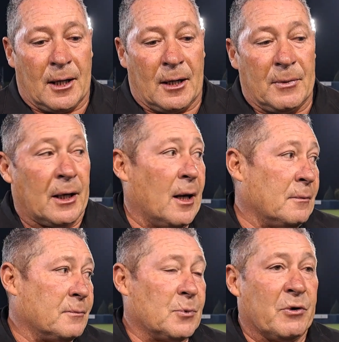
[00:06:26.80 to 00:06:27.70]
Um,
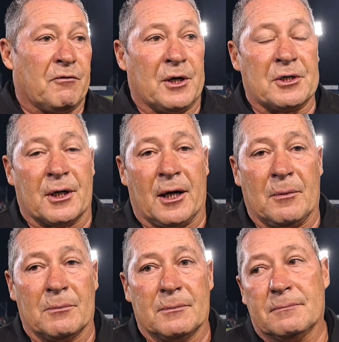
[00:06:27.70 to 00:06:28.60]
again, we finished the
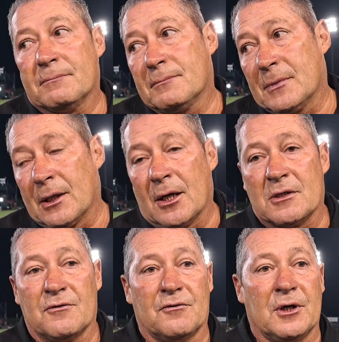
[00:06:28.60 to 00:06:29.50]
game the
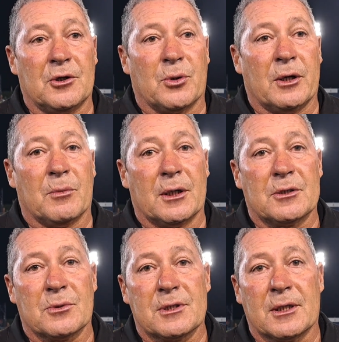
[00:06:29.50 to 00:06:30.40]
last 15, 20
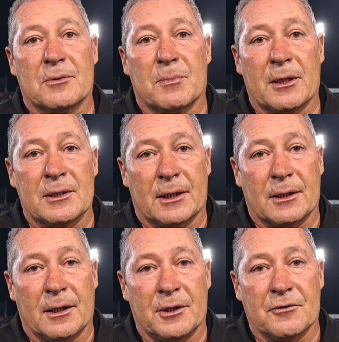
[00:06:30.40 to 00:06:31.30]
minutes with six players
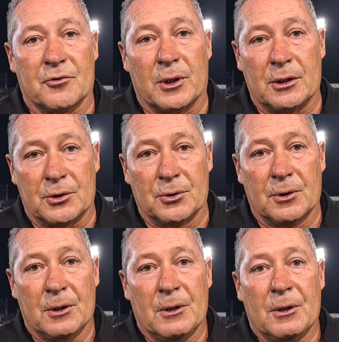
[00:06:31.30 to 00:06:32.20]
under the age of 22.
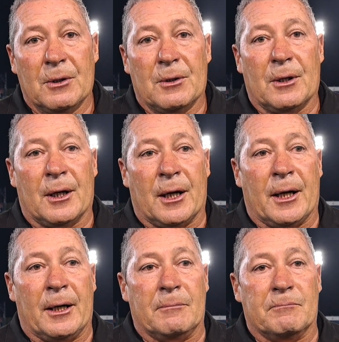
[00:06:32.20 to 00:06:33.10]

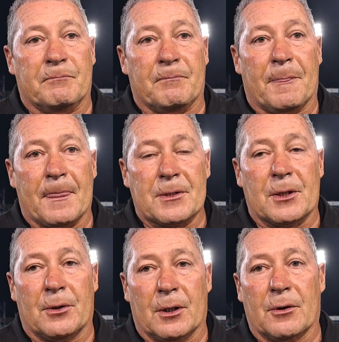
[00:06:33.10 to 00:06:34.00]
Um,
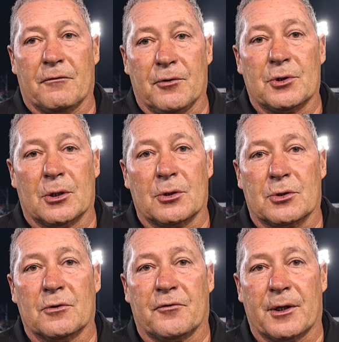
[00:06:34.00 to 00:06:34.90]
so you know the future looks
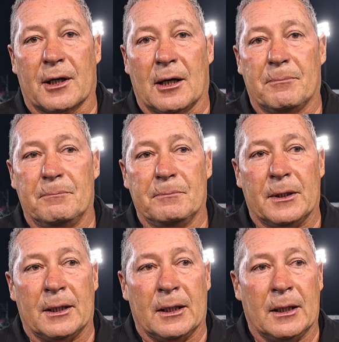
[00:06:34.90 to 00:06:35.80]
good for the club.
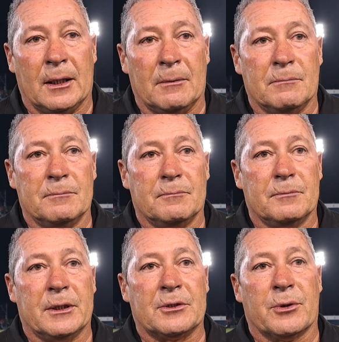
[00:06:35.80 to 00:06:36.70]
Um,
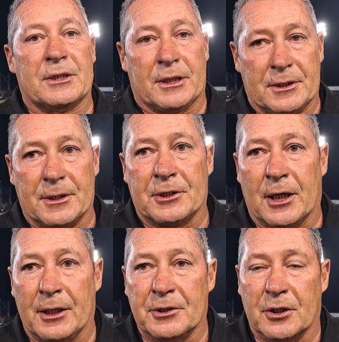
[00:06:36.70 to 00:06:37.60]
it's always just the
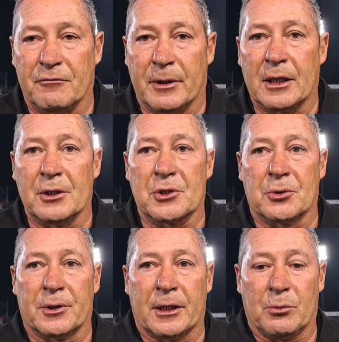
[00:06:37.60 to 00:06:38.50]
challenge of making
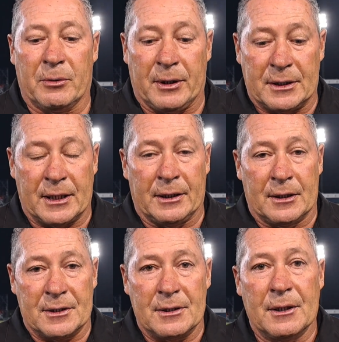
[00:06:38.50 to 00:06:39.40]
sure that we maintain
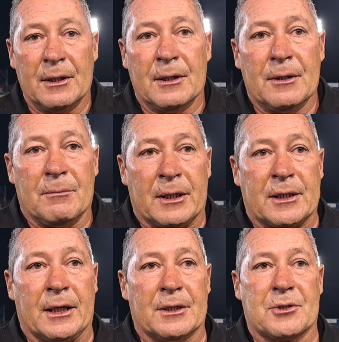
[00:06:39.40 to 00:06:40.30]
this,
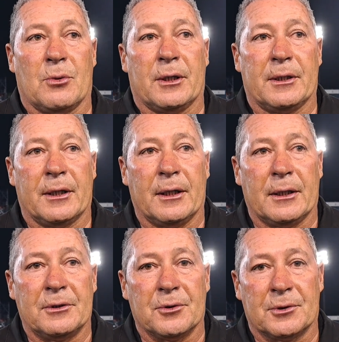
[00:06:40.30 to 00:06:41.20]
maintain the squad
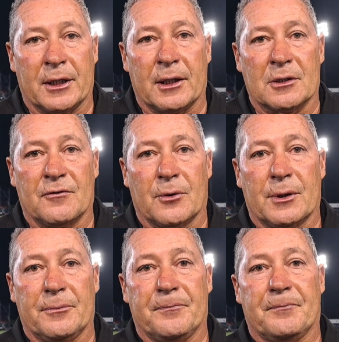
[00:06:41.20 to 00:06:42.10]
uh, to take us forward.